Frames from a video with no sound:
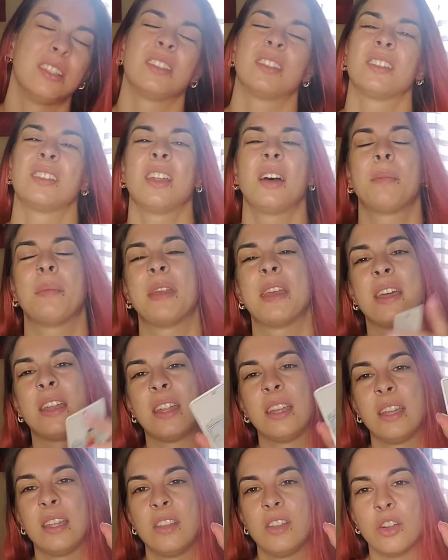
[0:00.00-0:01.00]
to stop
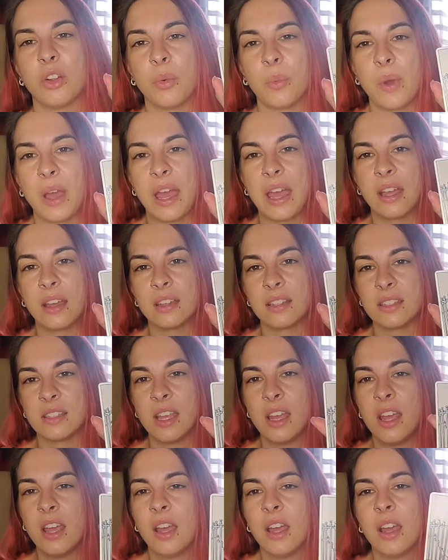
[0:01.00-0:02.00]
getting in your way, because
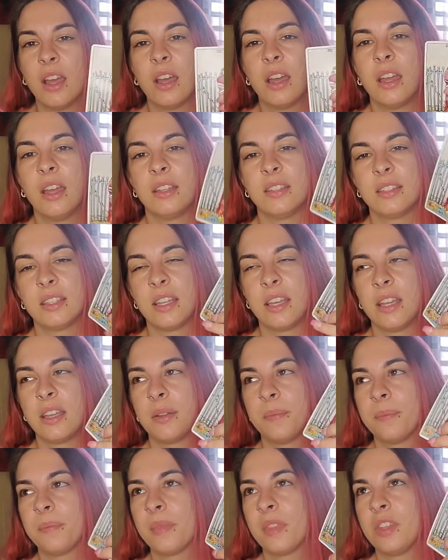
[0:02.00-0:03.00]
it's
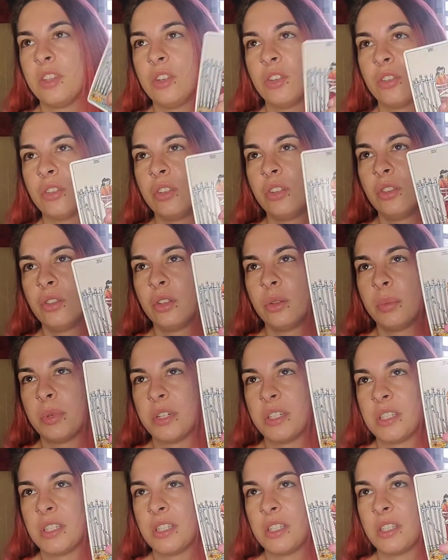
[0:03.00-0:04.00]
like you're the only
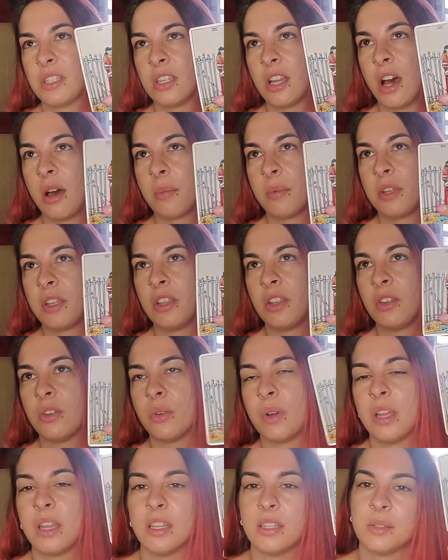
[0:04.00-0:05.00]
person stopping you,
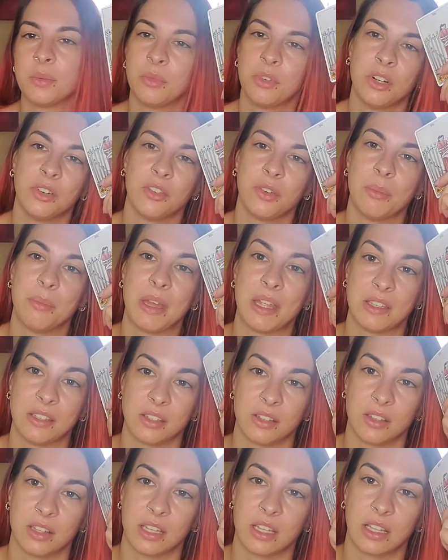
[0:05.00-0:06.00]
and it's more of a
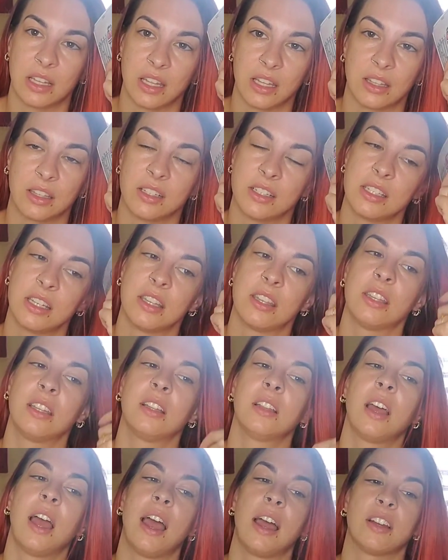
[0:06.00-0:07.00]
mental thing. Like there's
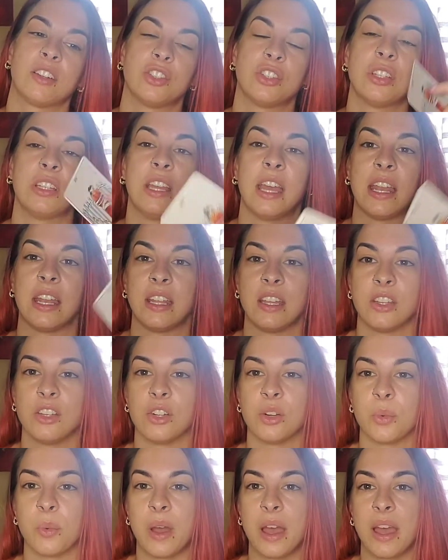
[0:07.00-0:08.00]
nothing actually getting in
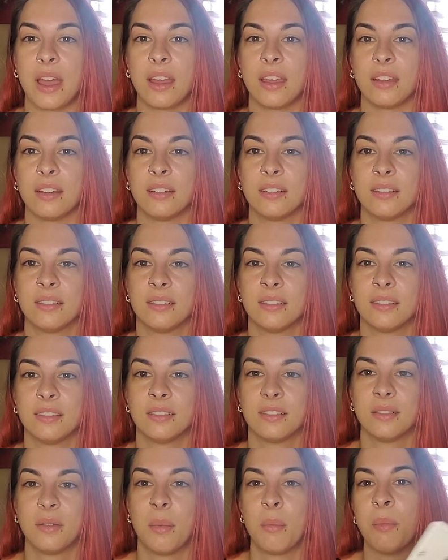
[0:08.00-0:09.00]
your way
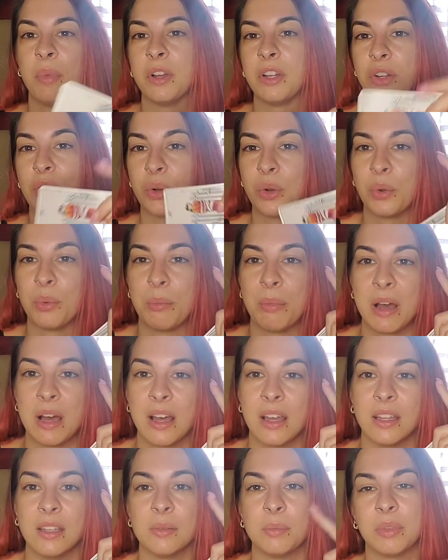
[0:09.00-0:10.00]
but your own
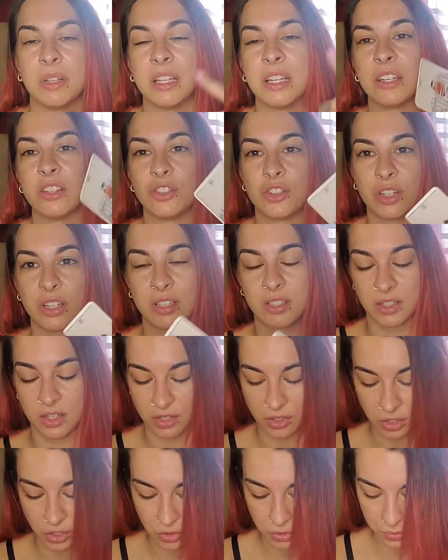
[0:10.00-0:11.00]
mind playing tricks
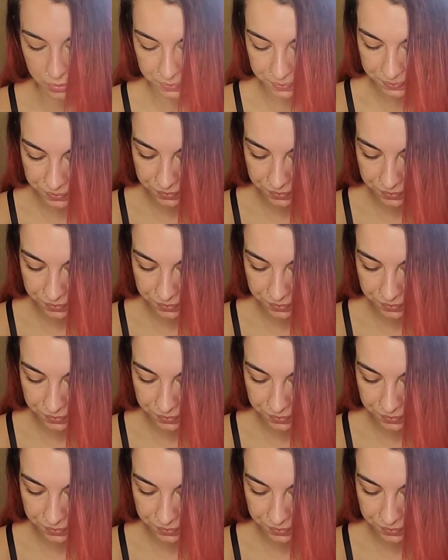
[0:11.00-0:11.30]
on you